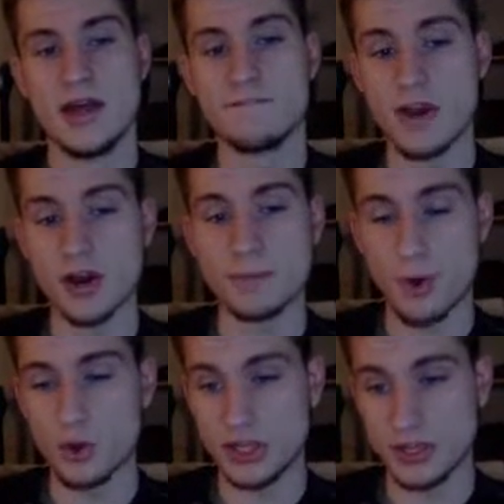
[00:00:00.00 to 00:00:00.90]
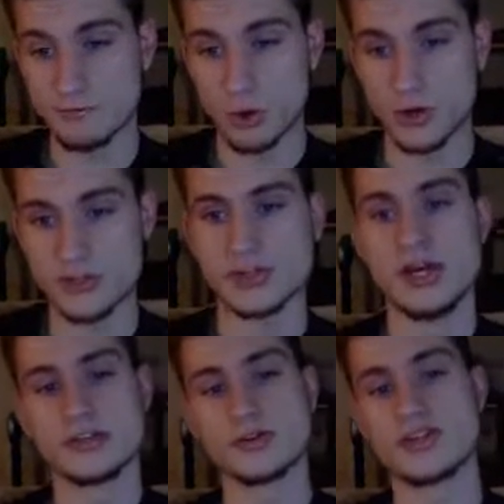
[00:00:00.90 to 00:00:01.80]
Very bulky, of course.
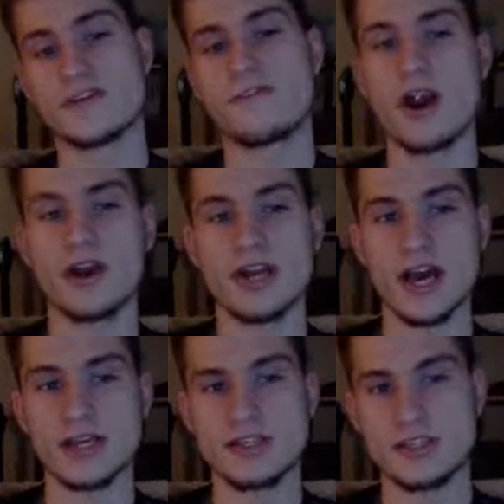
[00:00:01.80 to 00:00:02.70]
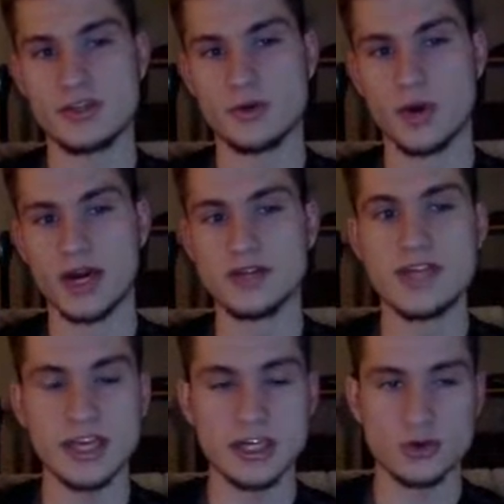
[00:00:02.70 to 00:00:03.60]
So this is very nice to
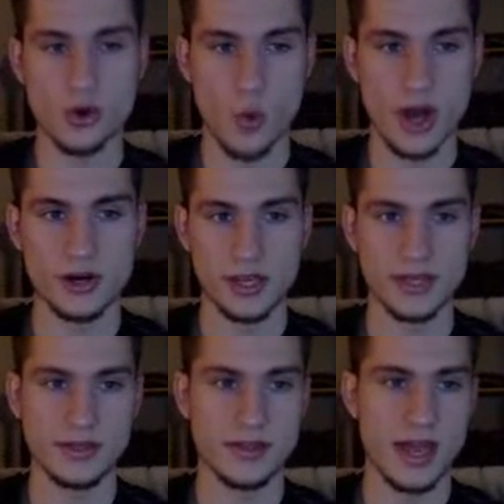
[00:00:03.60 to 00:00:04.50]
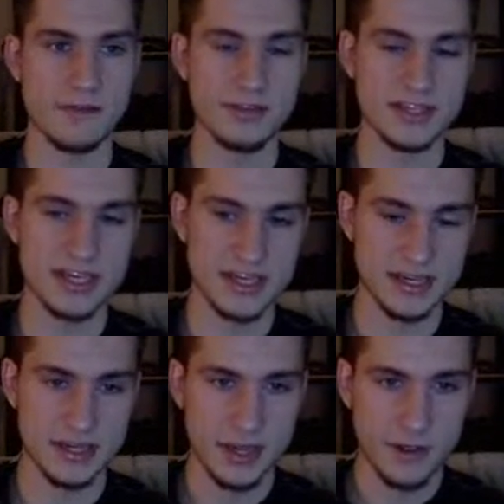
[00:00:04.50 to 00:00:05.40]
take any sort of water hit that
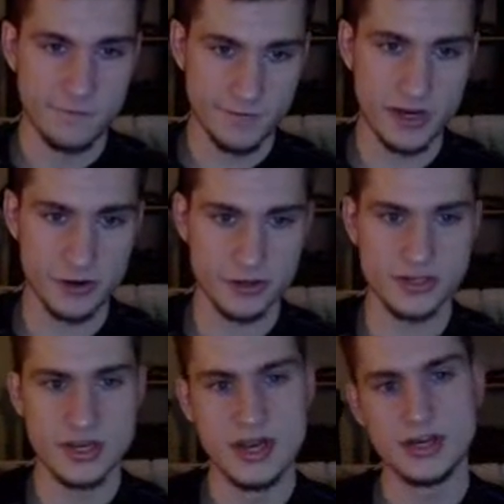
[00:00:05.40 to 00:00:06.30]
Victini fears.